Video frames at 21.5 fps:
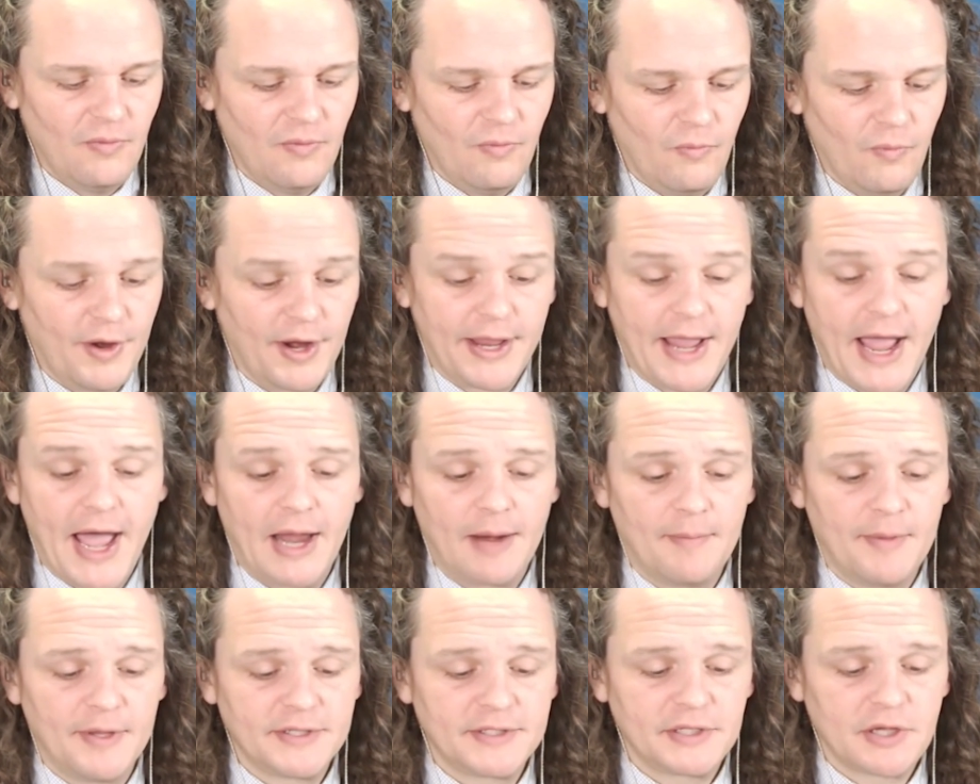what
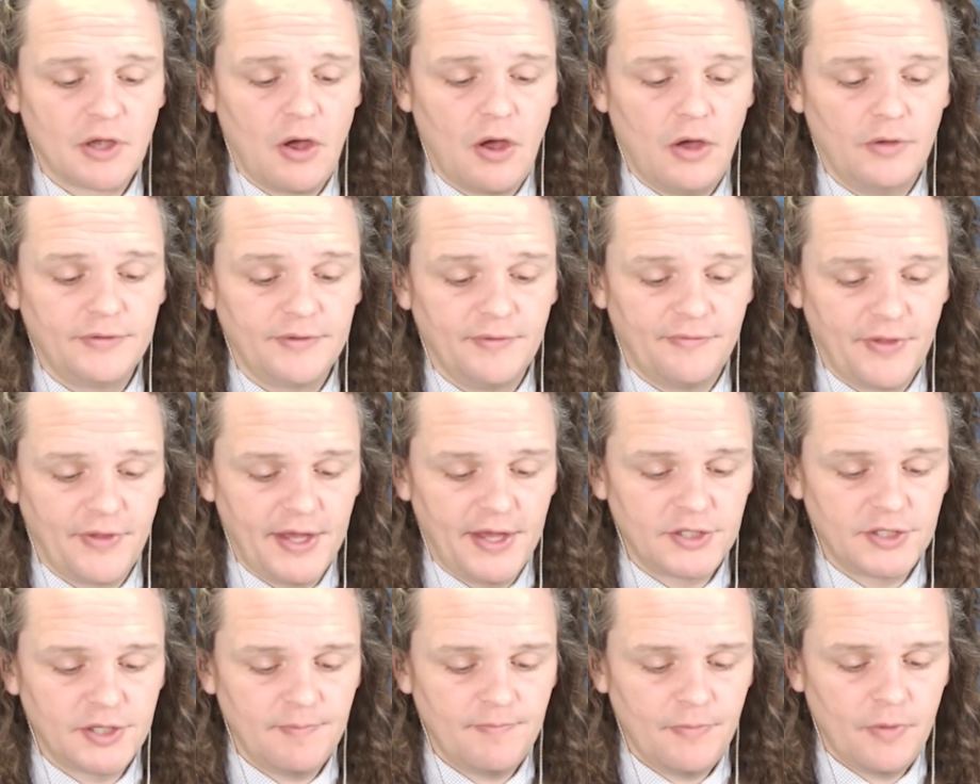economists call
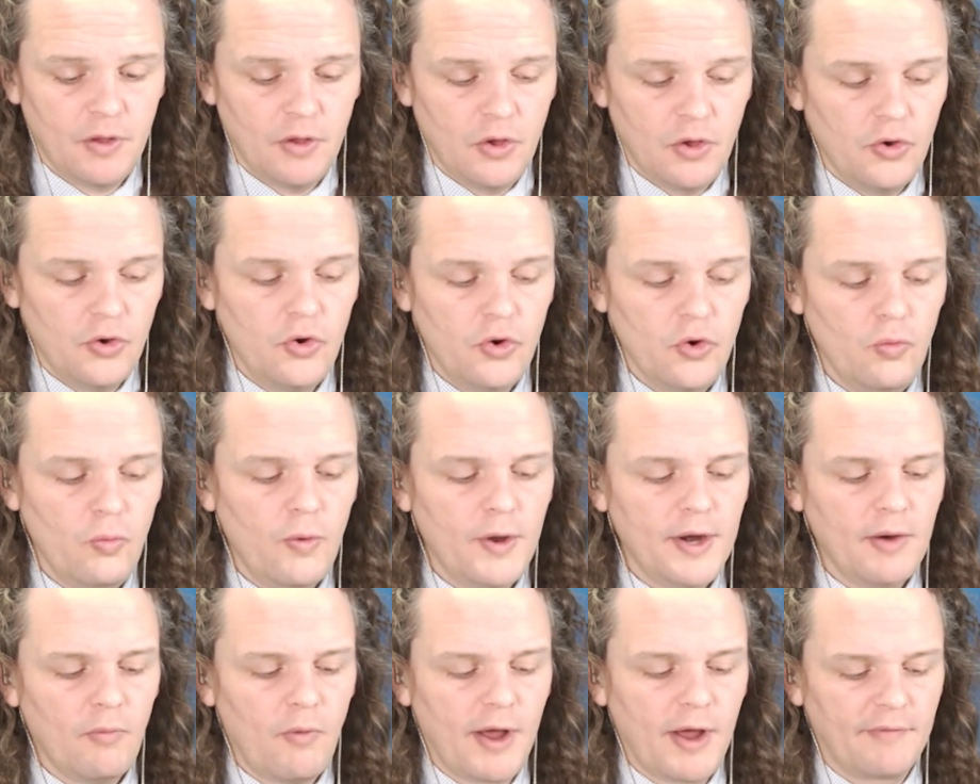deflation? Who
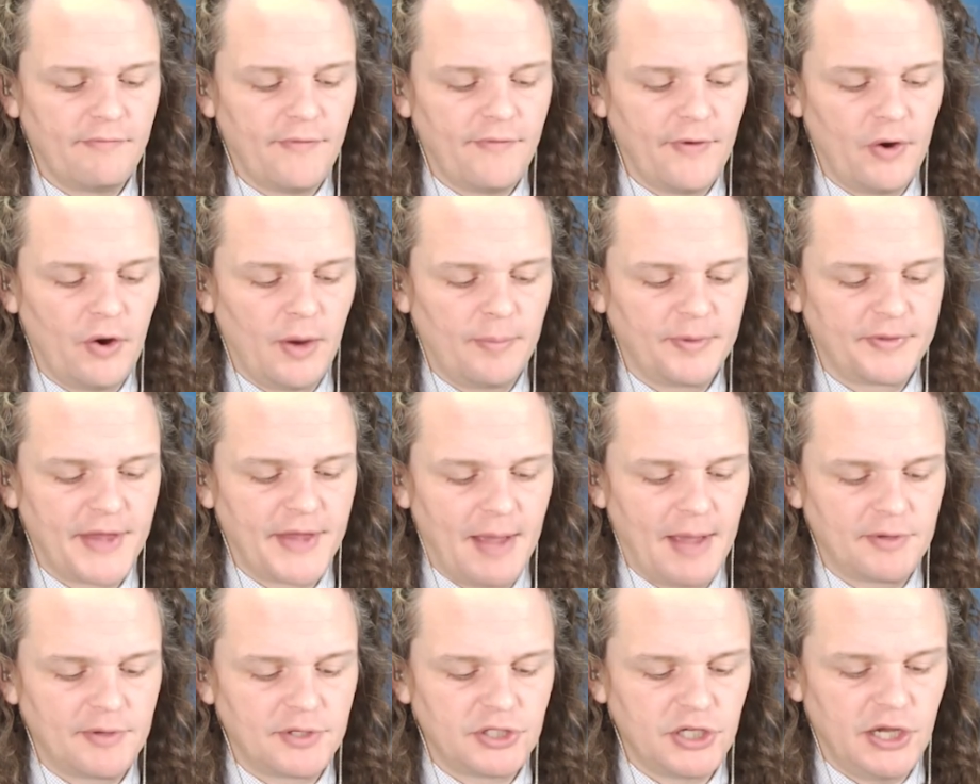wouldn't want to fire up a
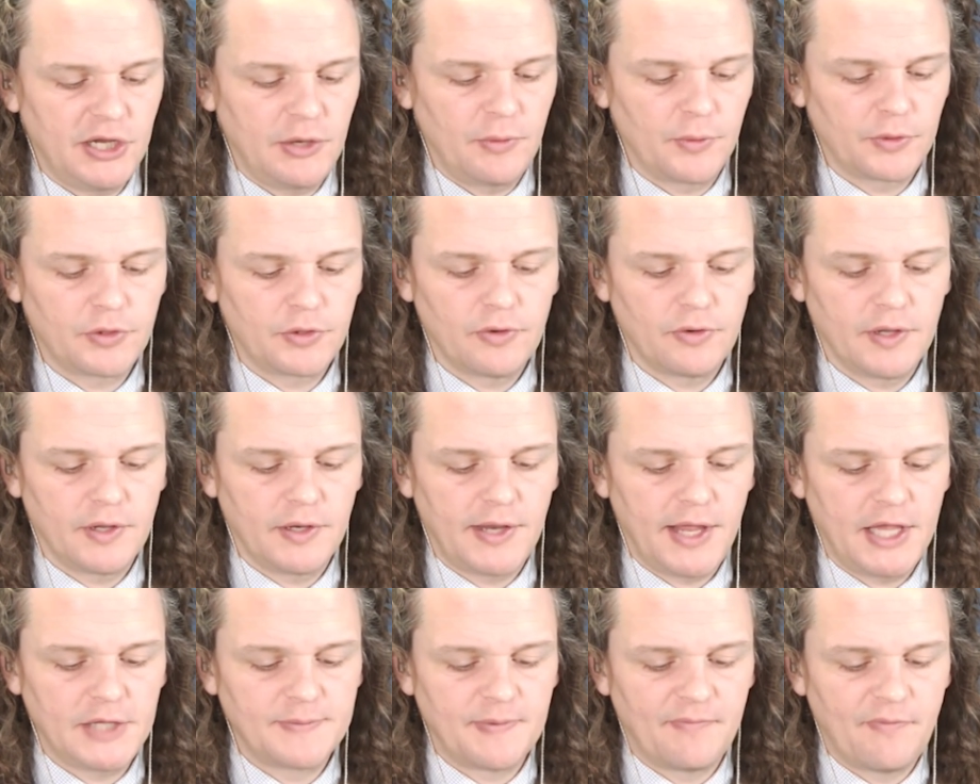time machine and return to the
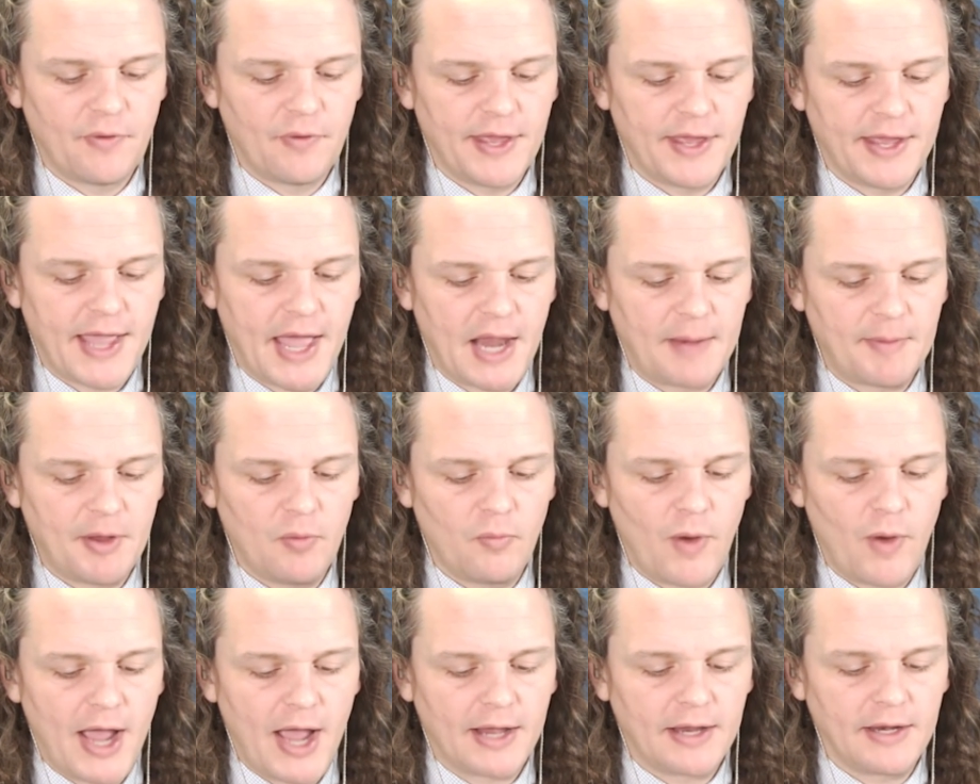days before the economy
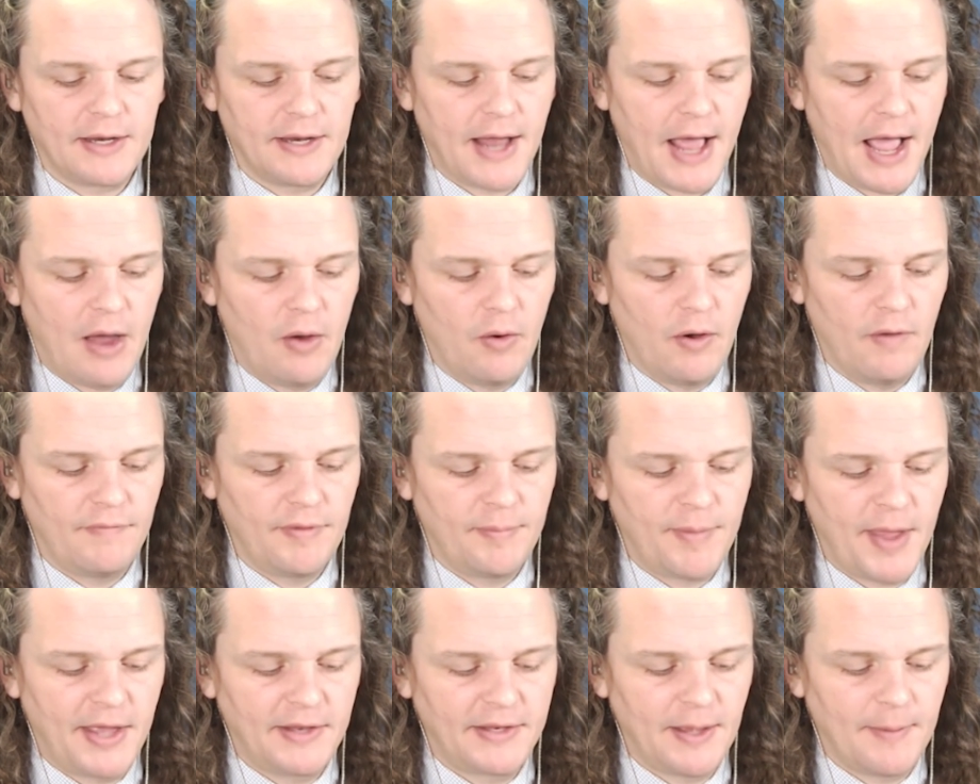rocketed out of the
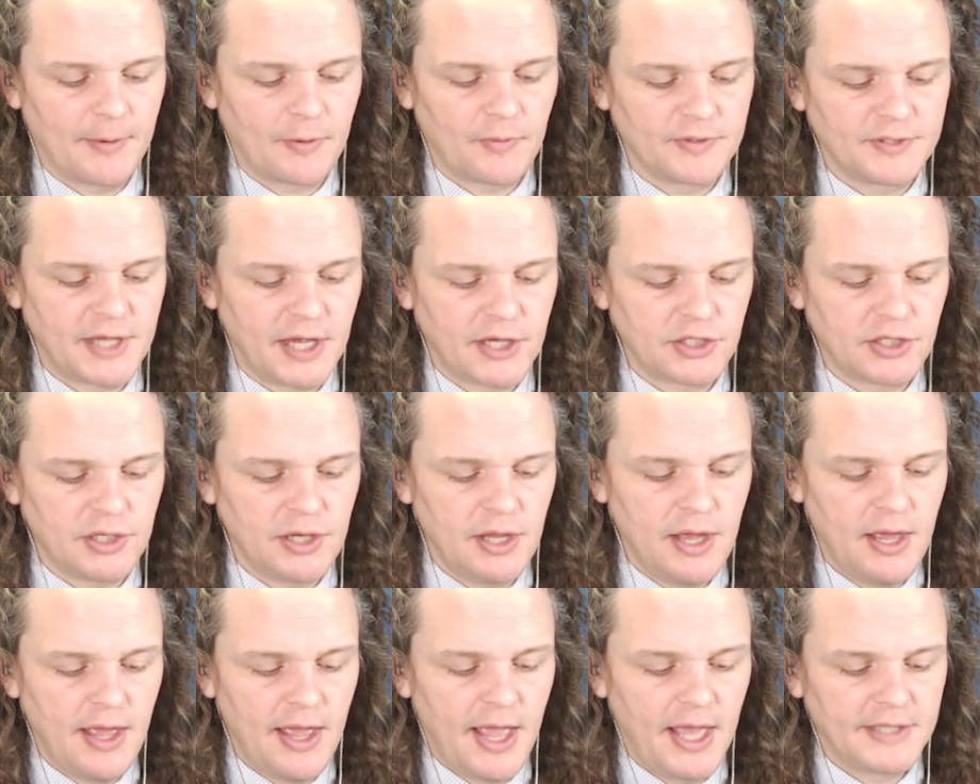pandemic recession
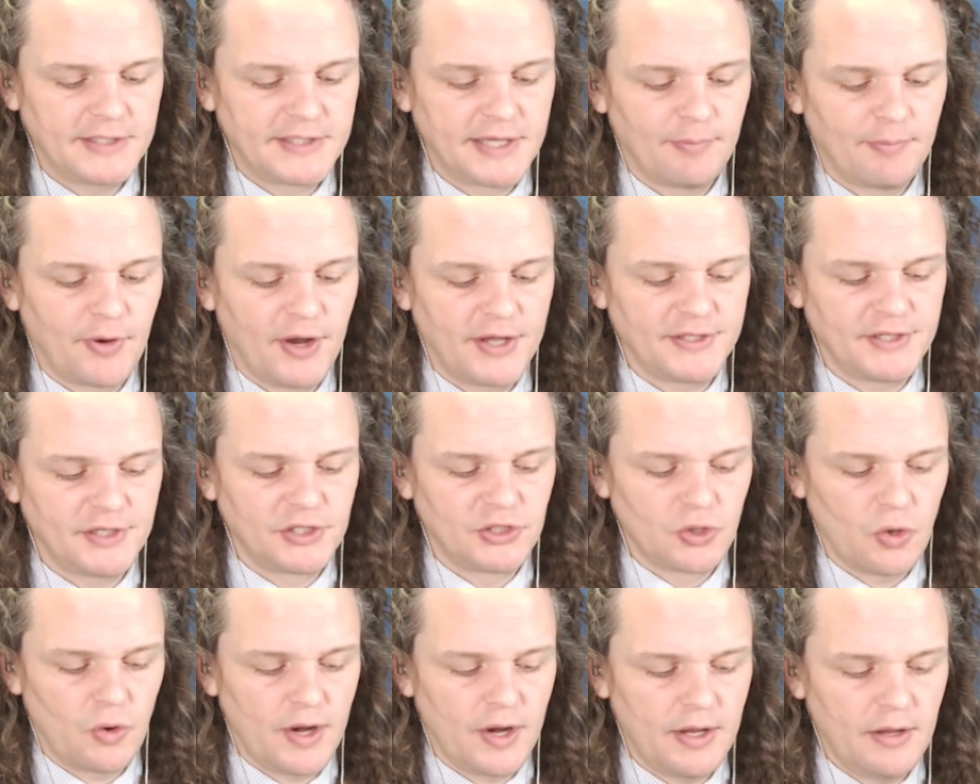and sent prices
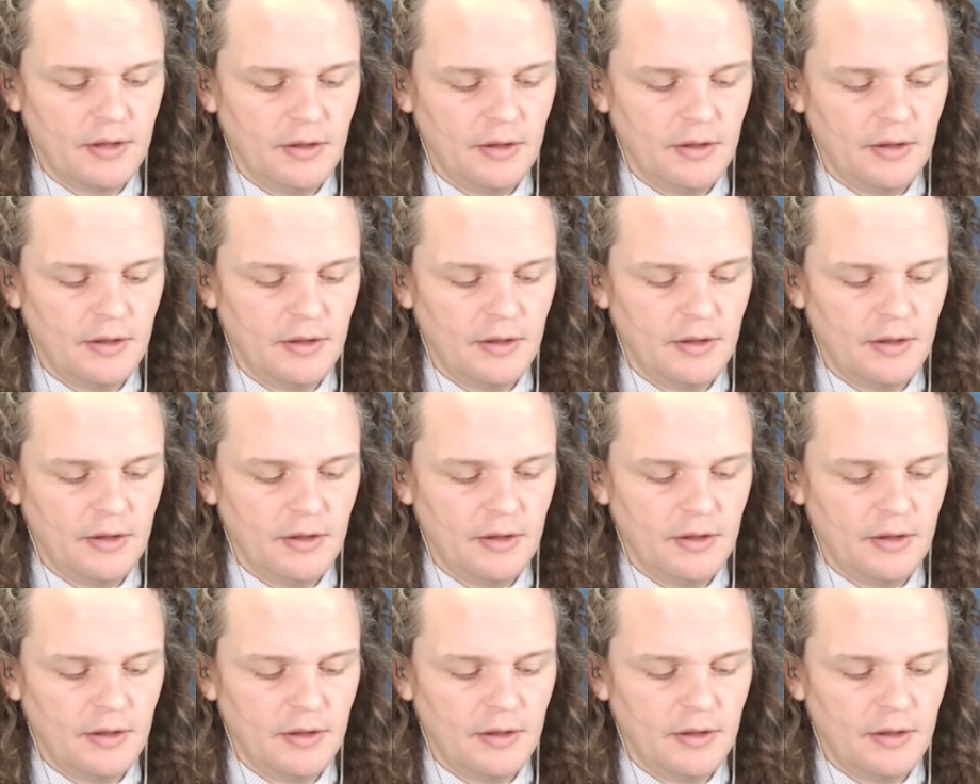soaring?